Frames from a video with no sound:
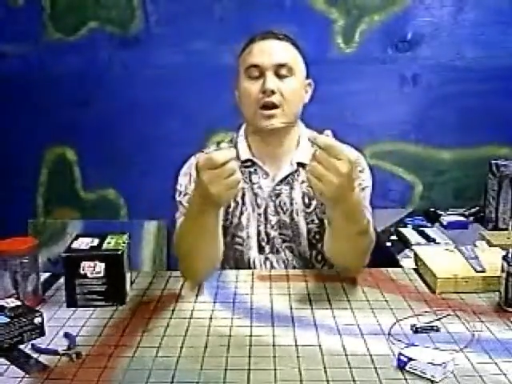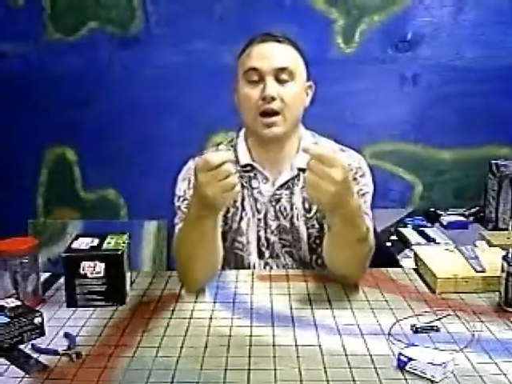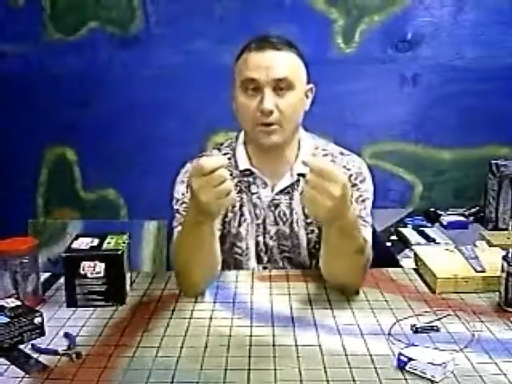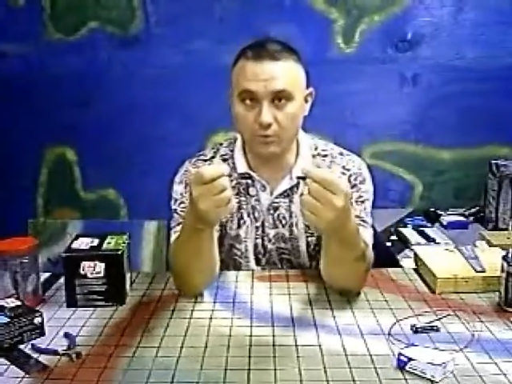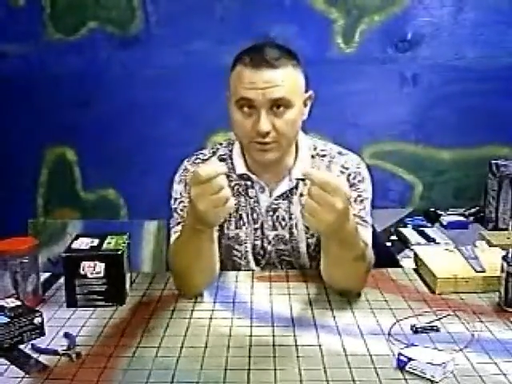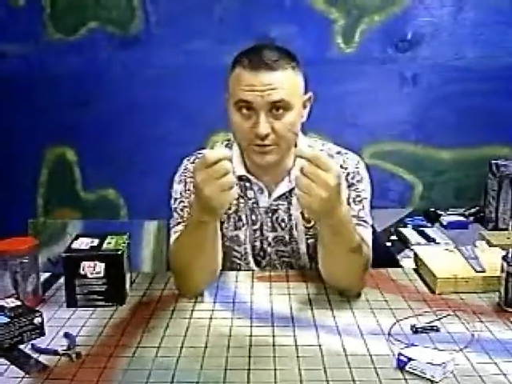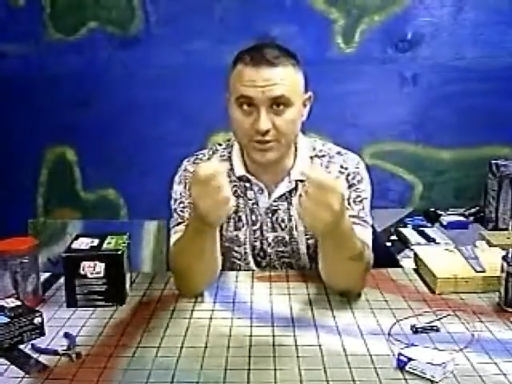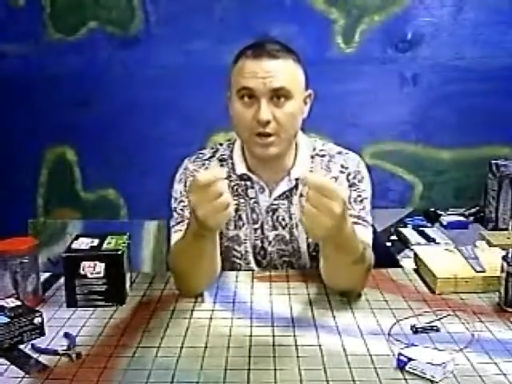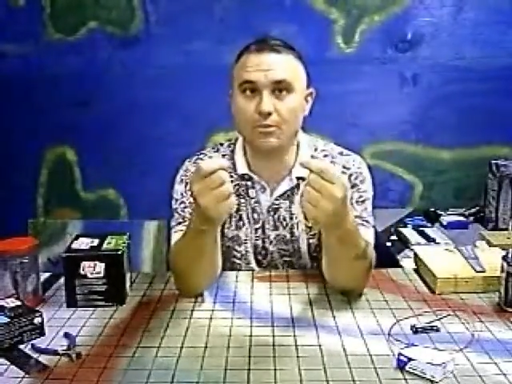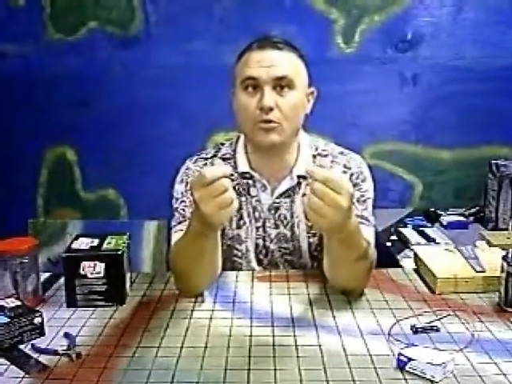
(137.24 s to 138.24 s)
I would
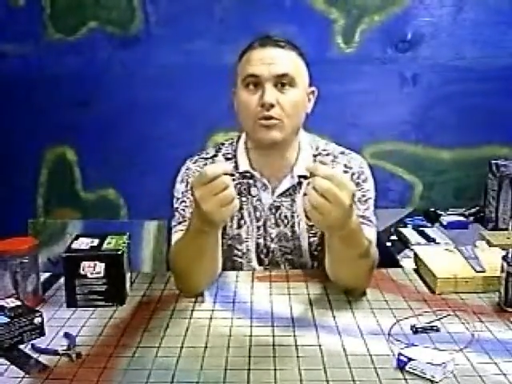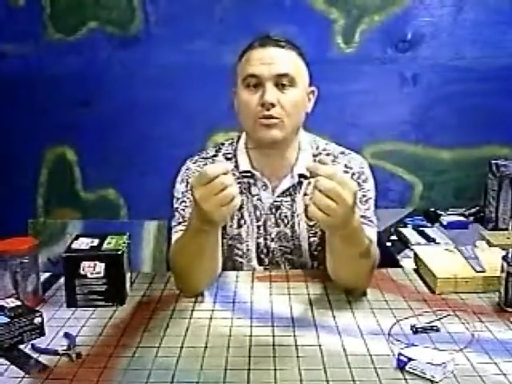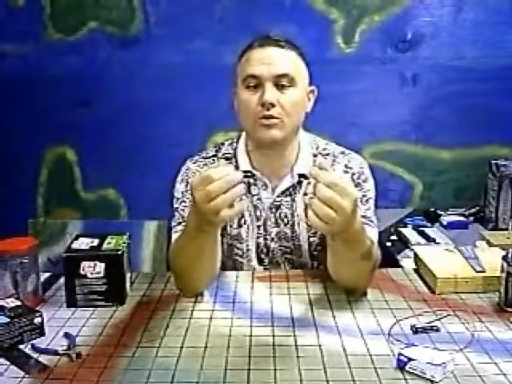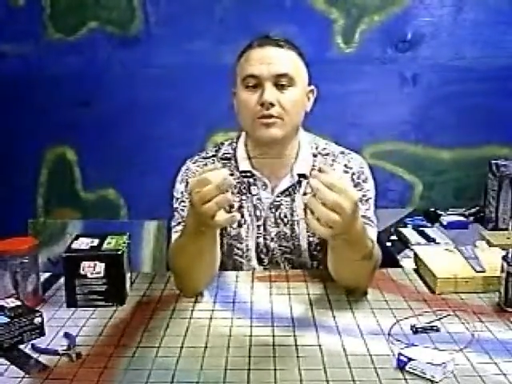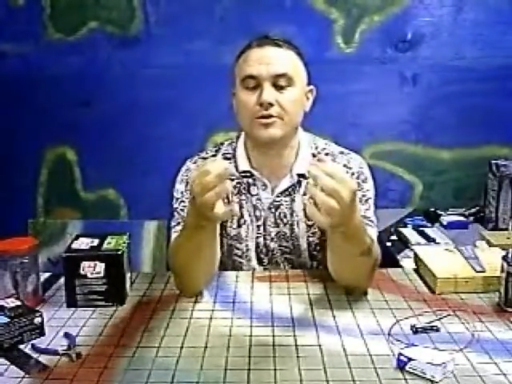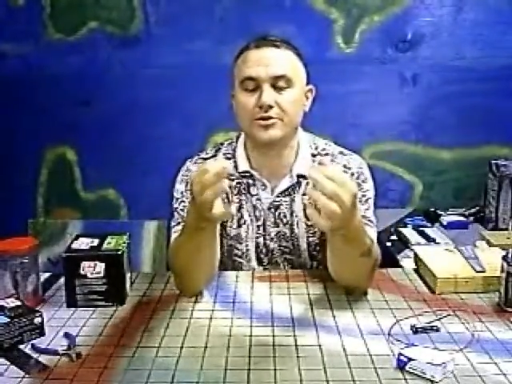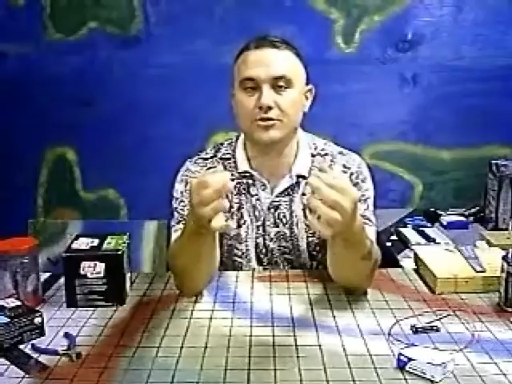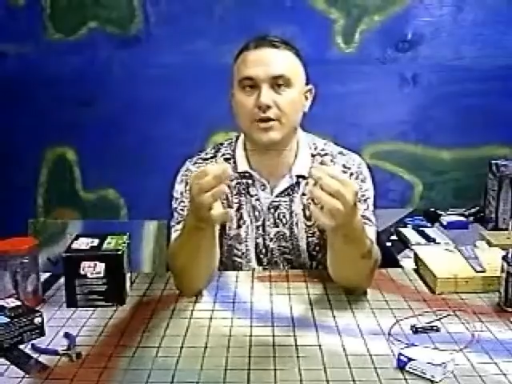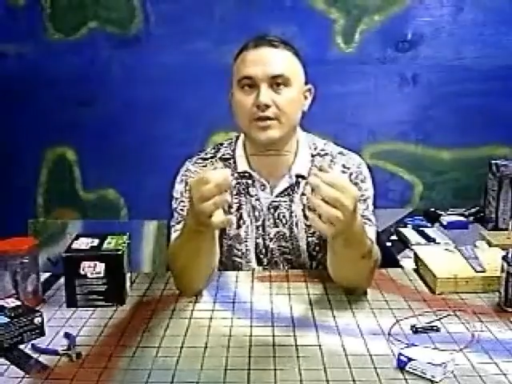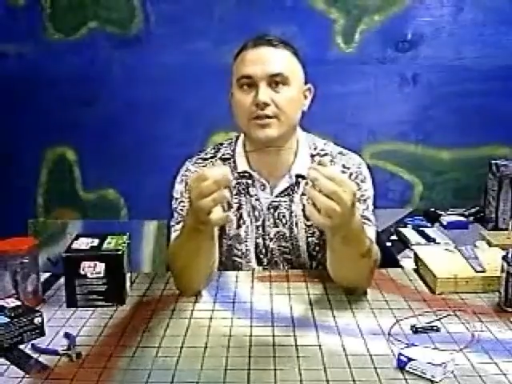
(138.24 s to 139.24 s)
double the
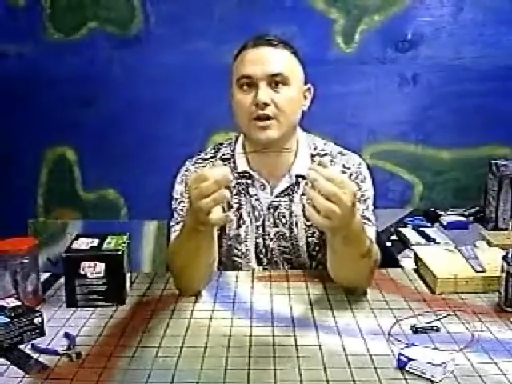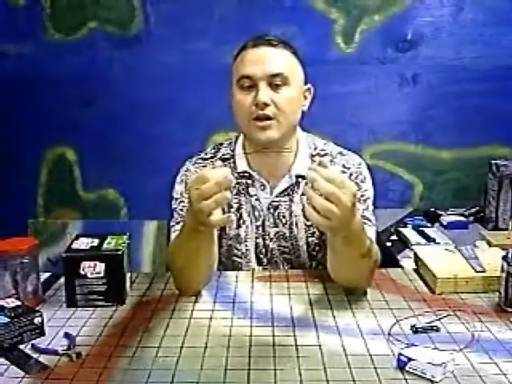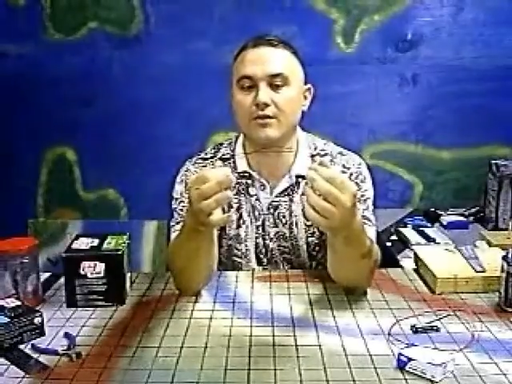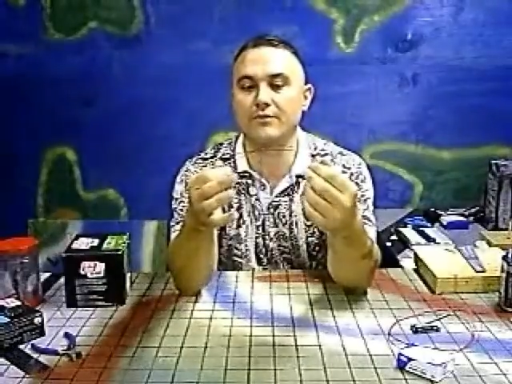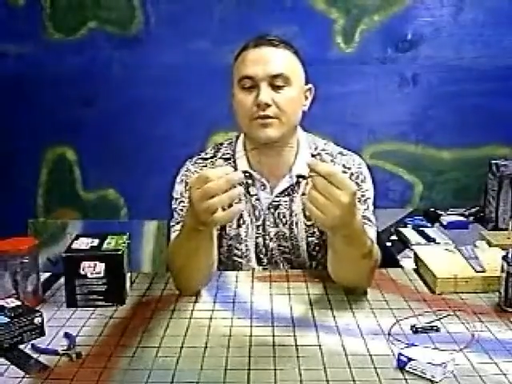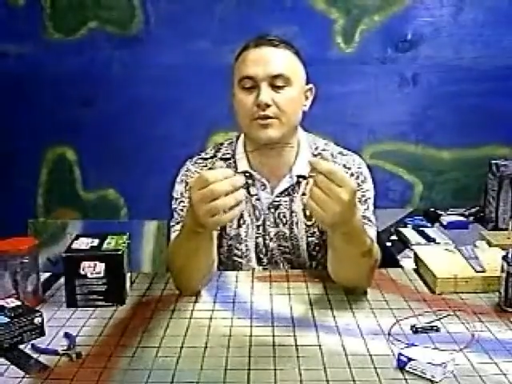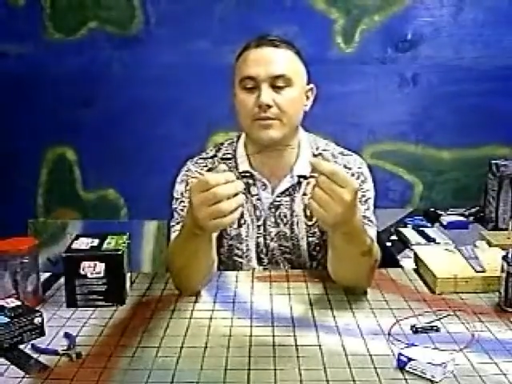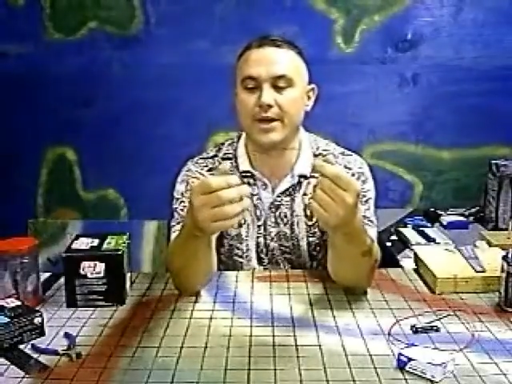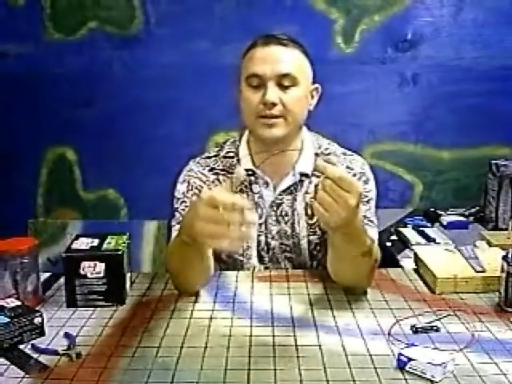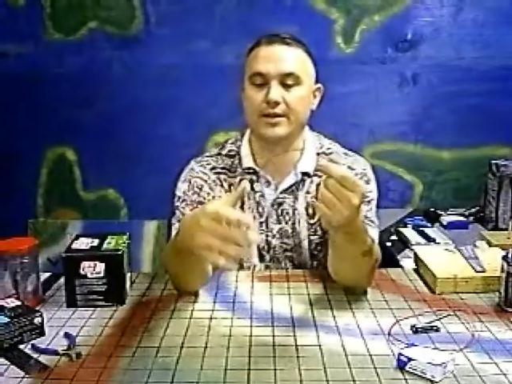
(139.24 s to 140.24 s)
strength of the
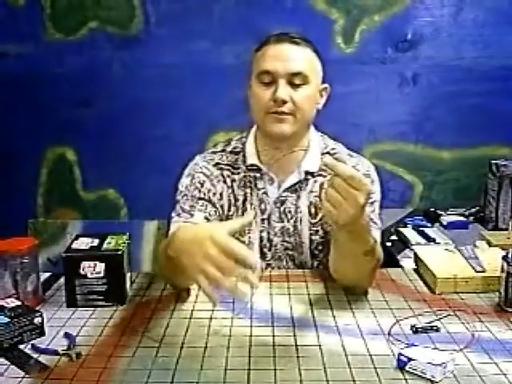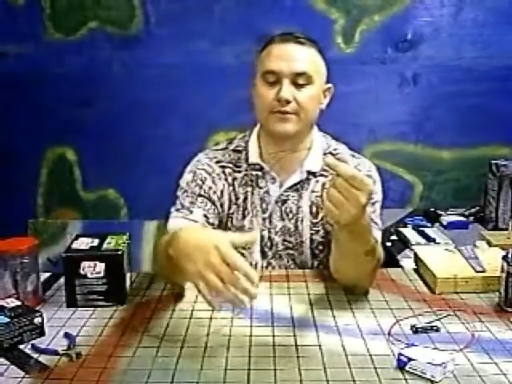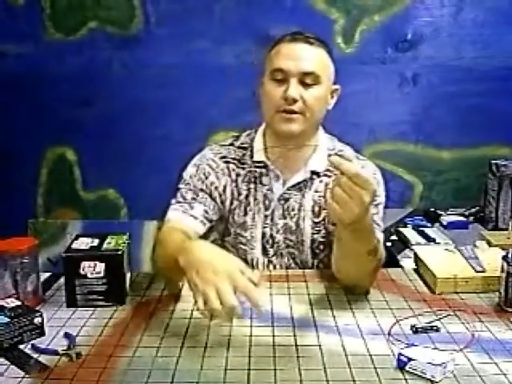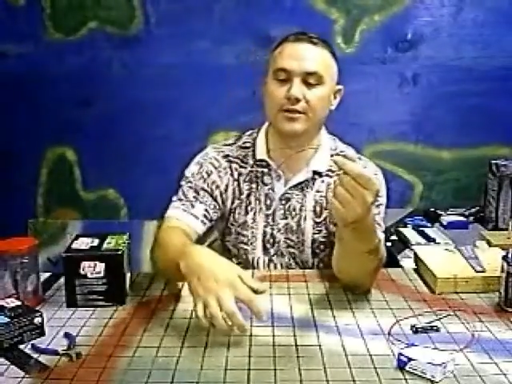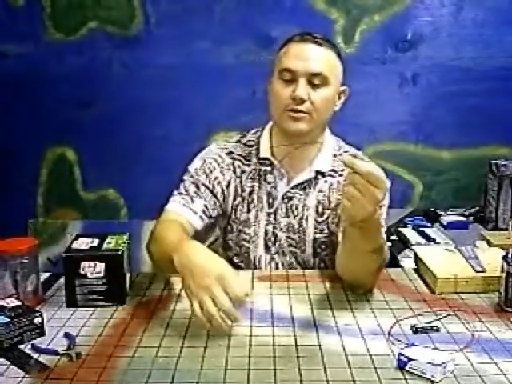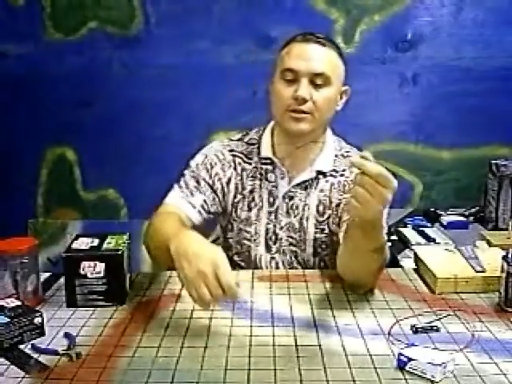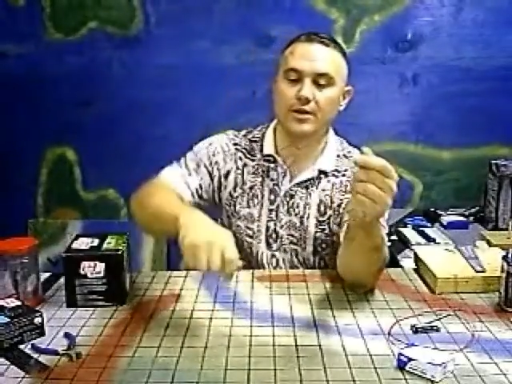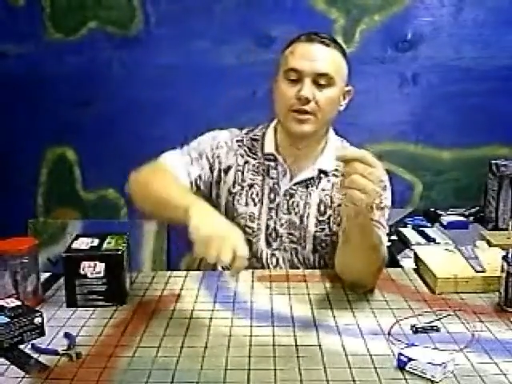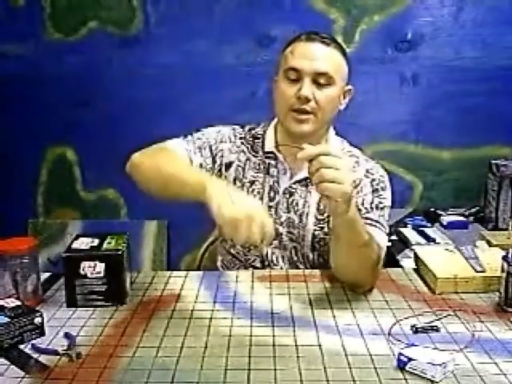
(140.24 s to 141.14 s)
magnetic field.